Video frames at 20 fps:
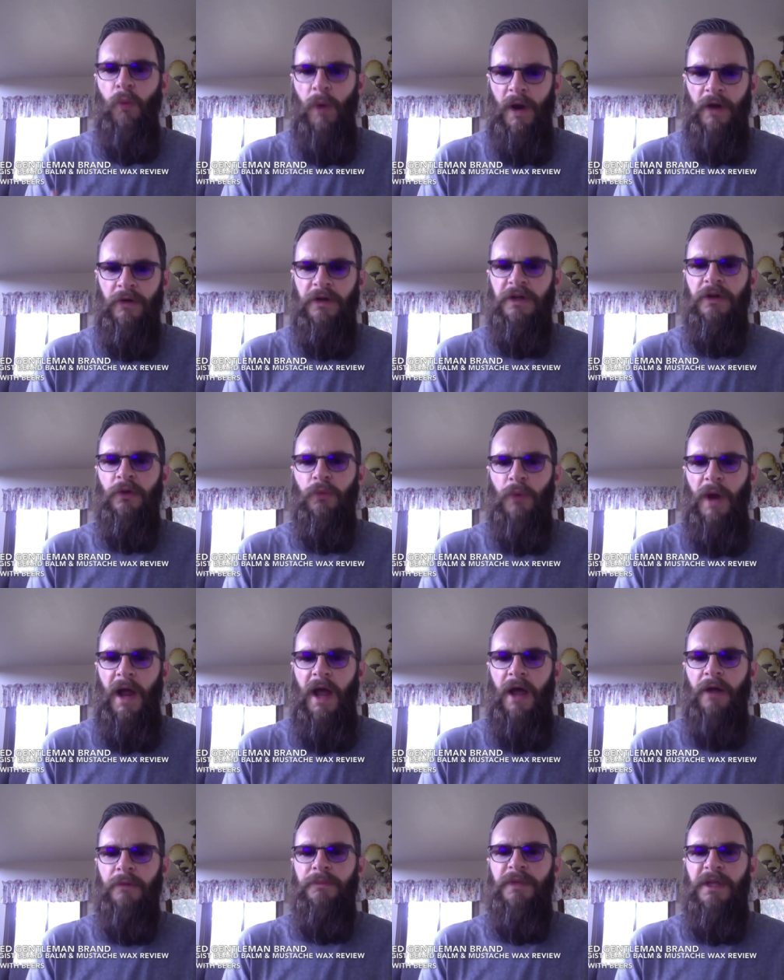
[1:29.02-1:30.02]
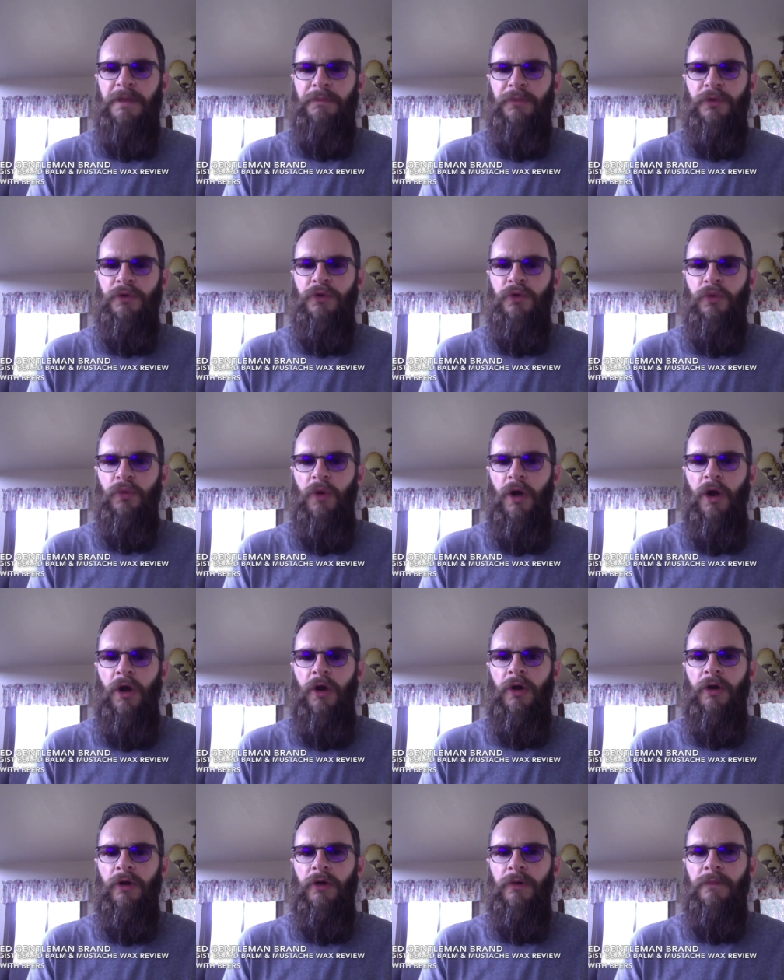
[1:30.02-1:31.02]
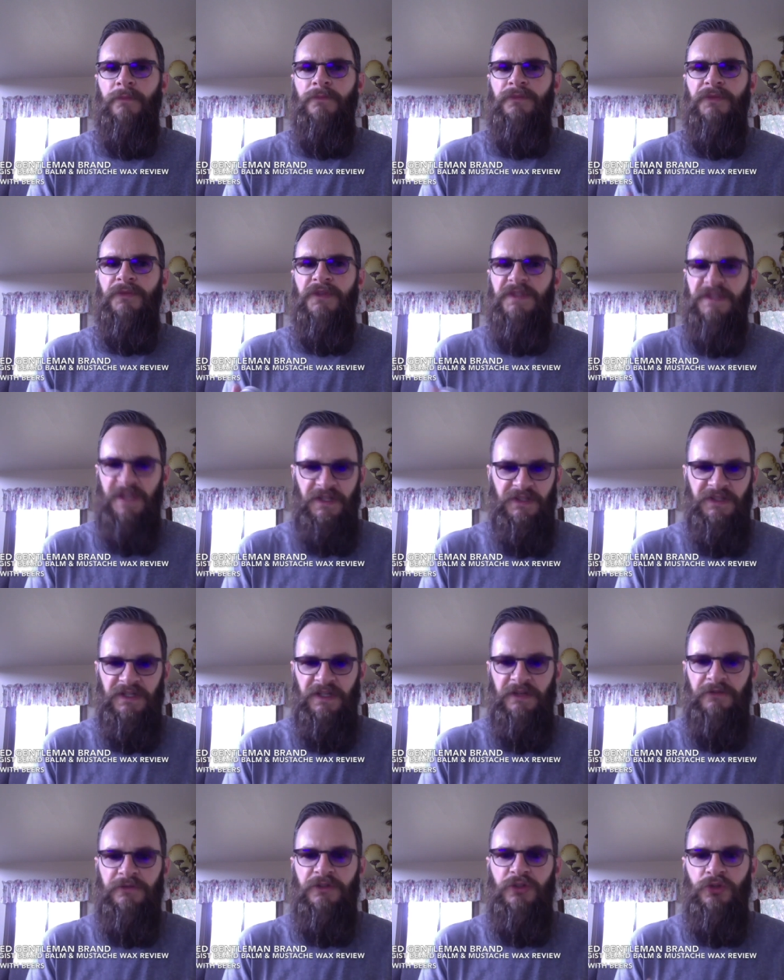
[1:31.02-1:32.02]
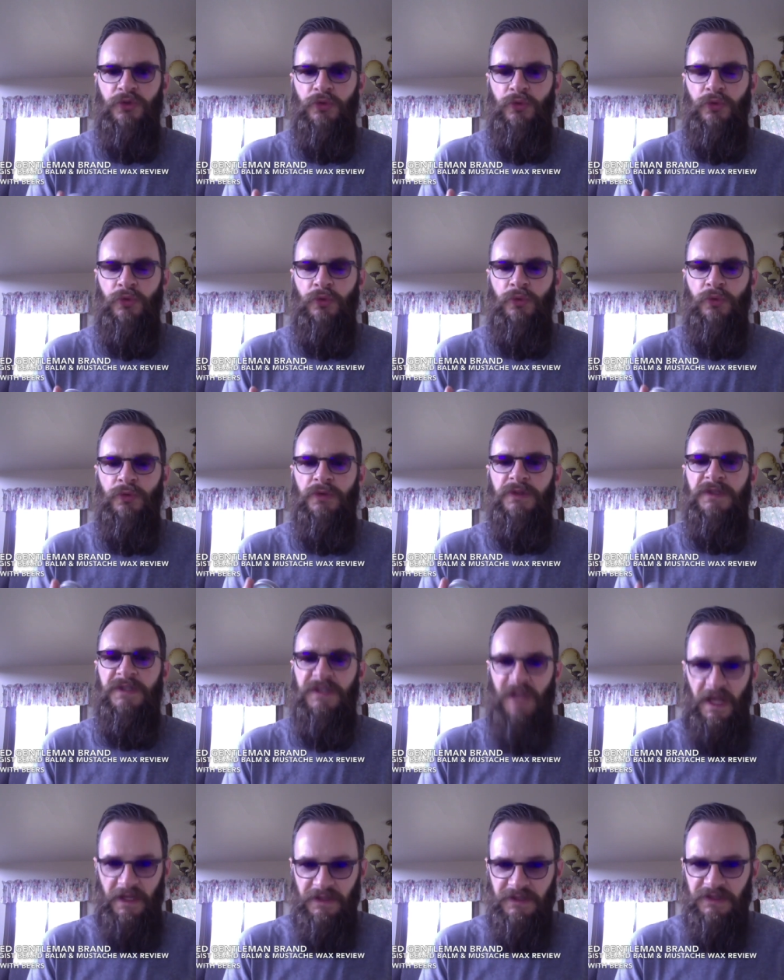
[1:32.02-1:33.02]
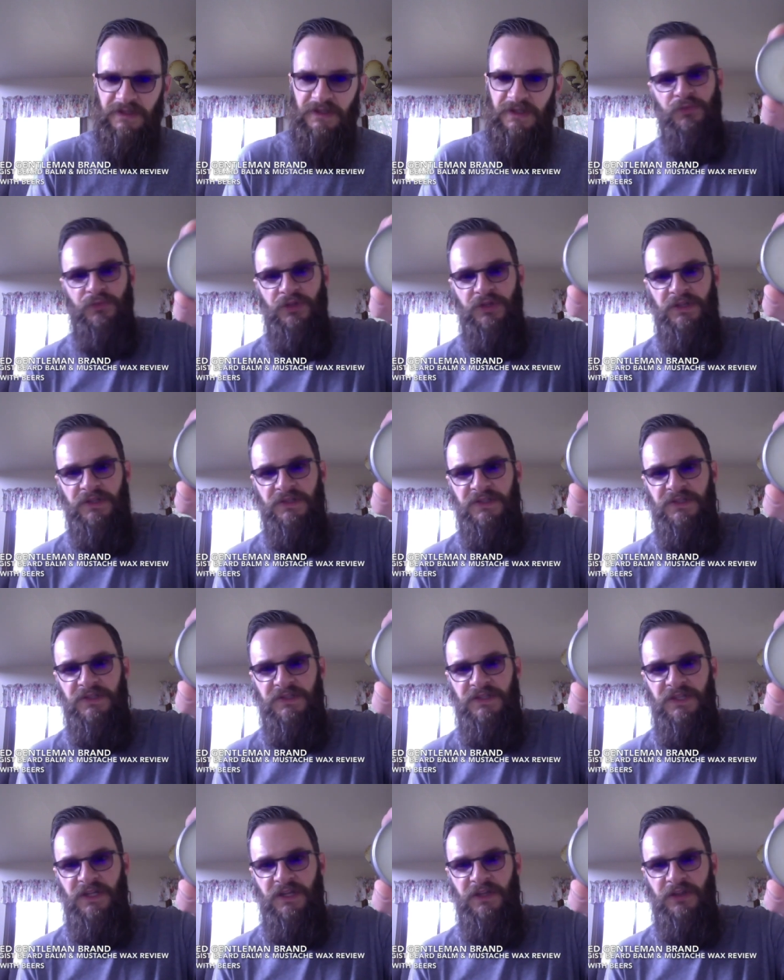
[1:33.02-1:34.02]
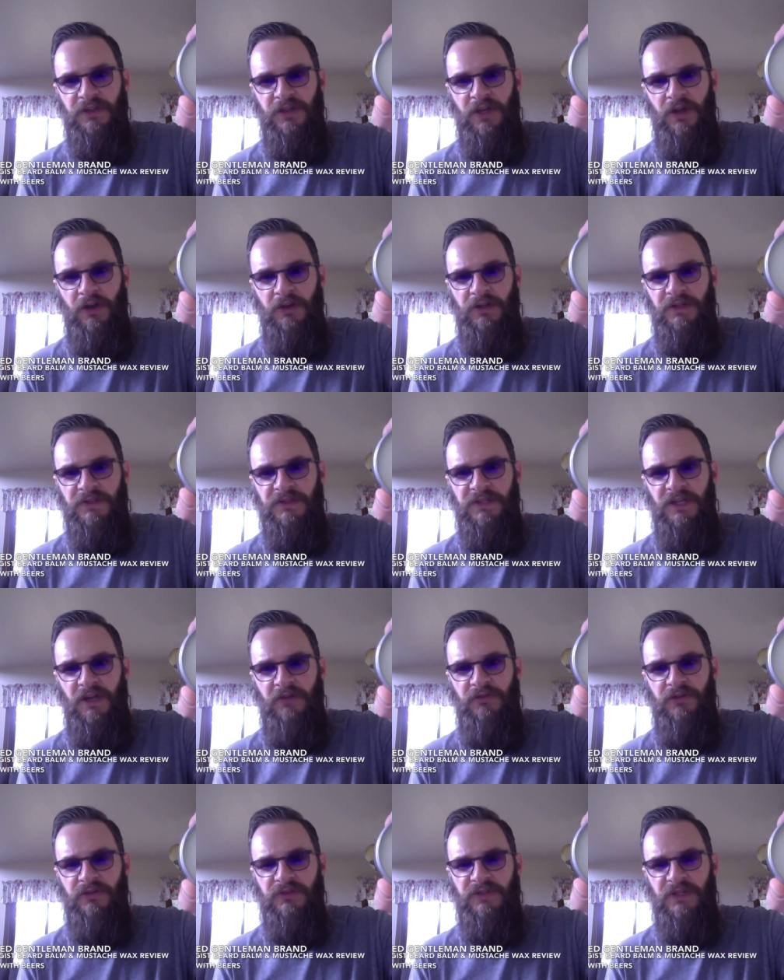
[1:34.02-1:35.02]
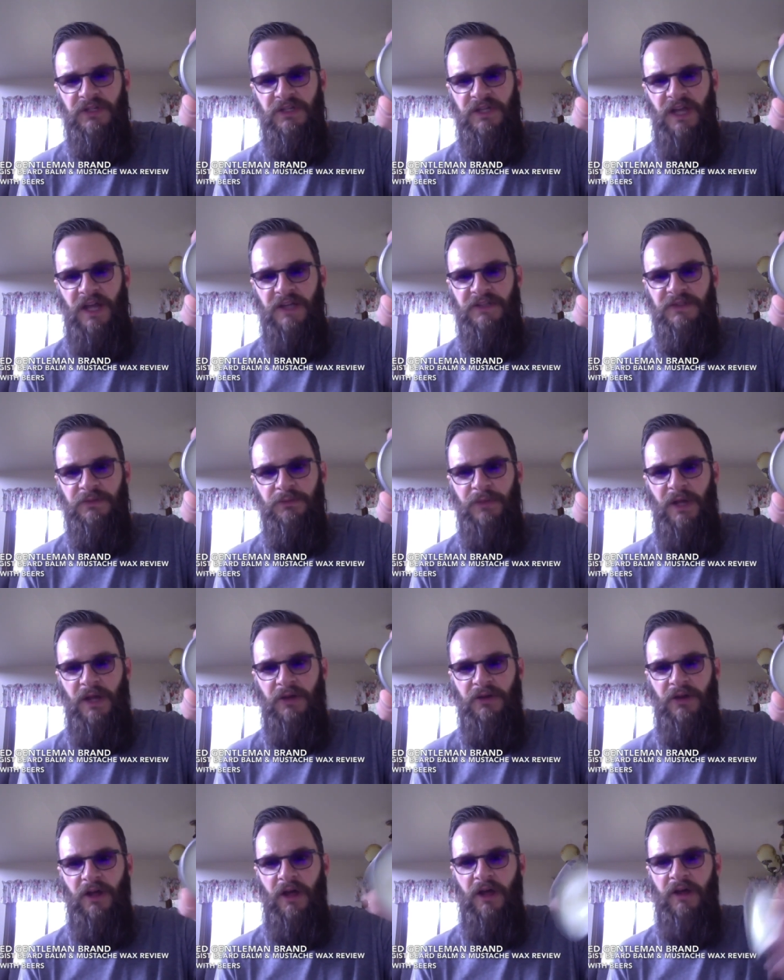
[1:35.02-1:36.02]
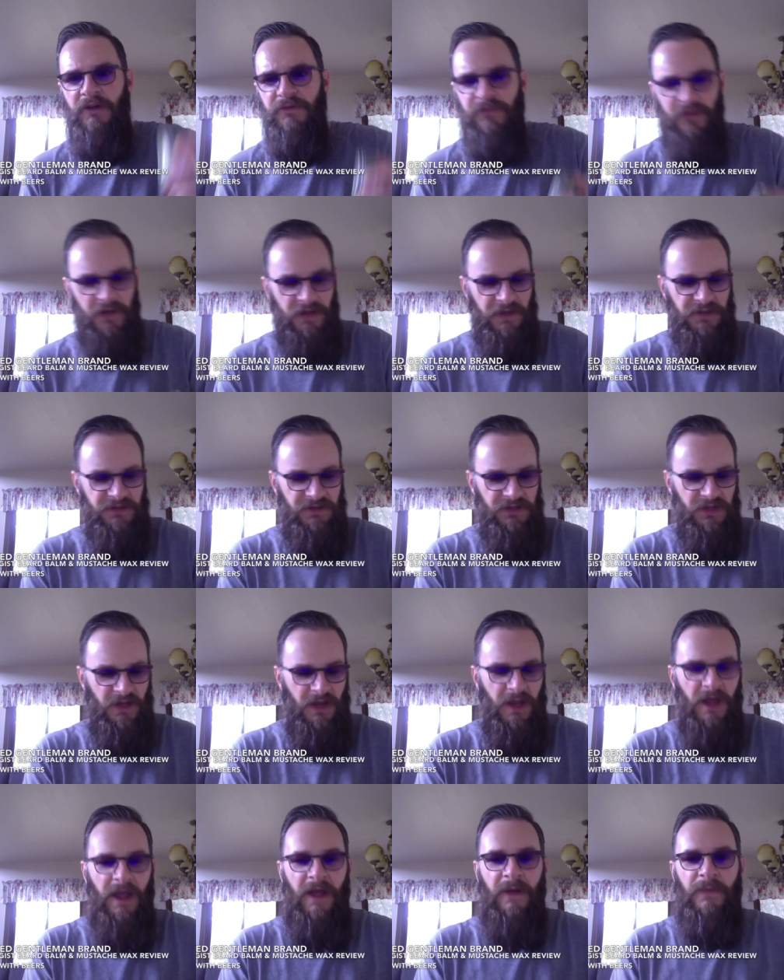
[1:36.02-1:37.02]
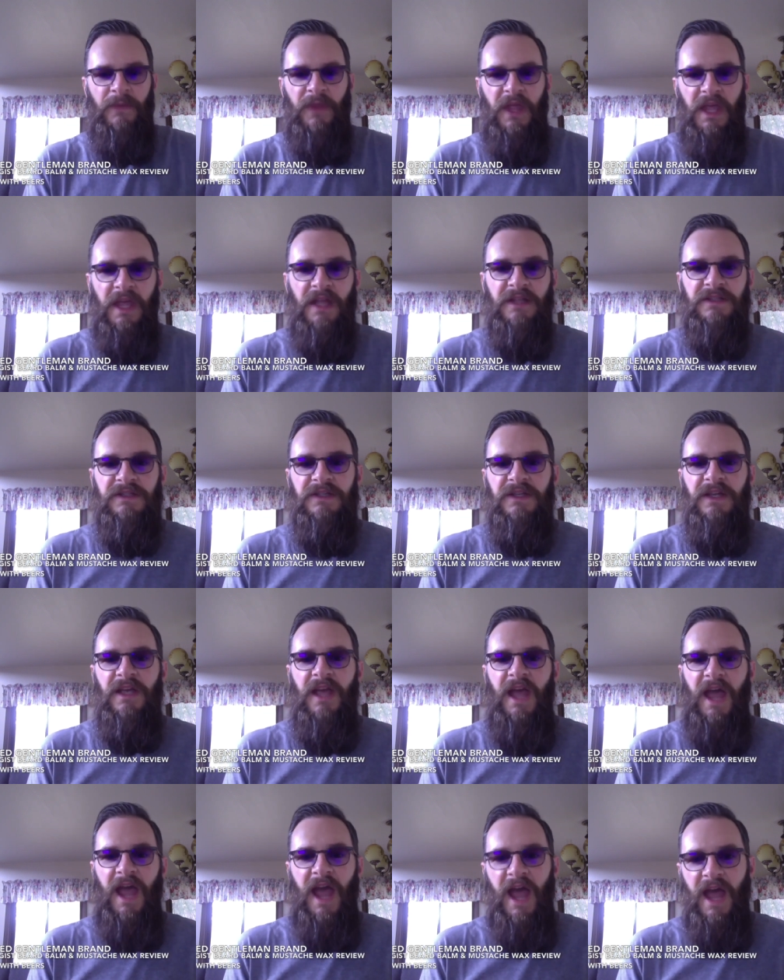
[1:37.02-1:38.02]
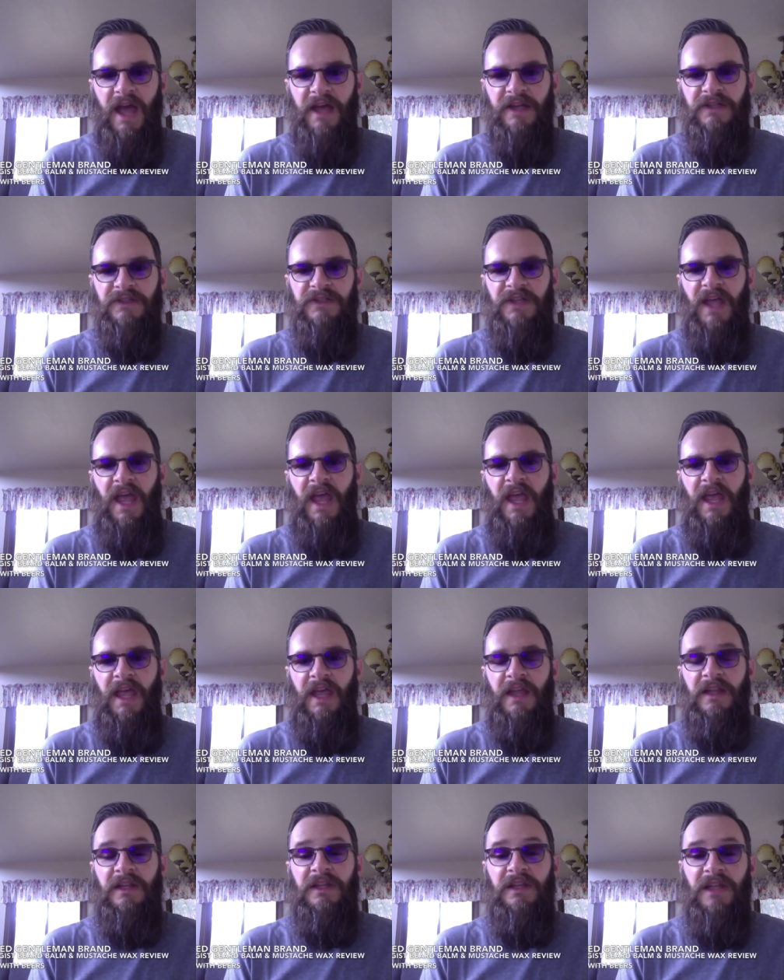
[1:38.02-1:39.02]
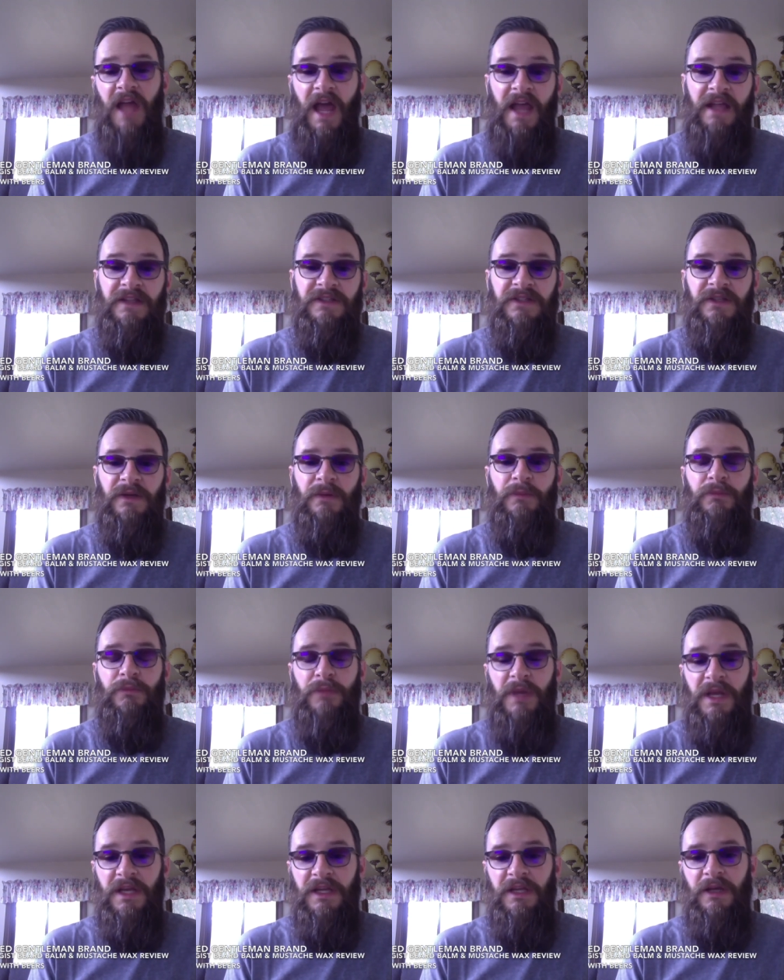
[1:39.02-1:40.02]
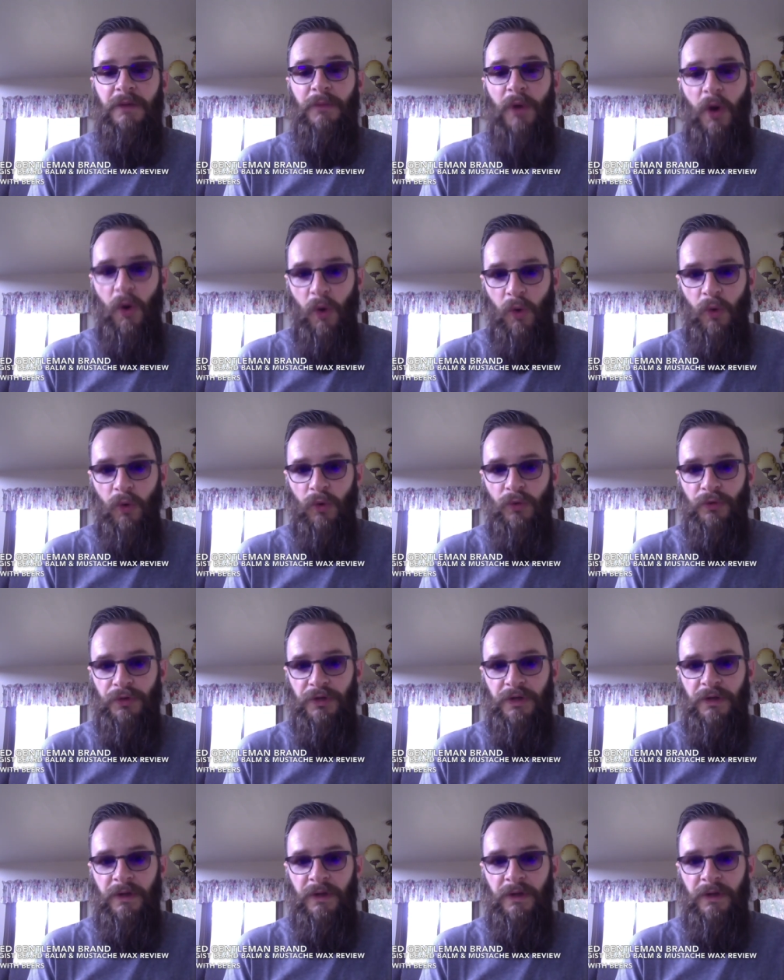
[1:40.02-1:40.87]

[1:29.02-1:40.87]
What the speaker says: wearing around people who are sensitive to scents. You can see it there. You can see I've used a nice amount of it. It has a light medium hold,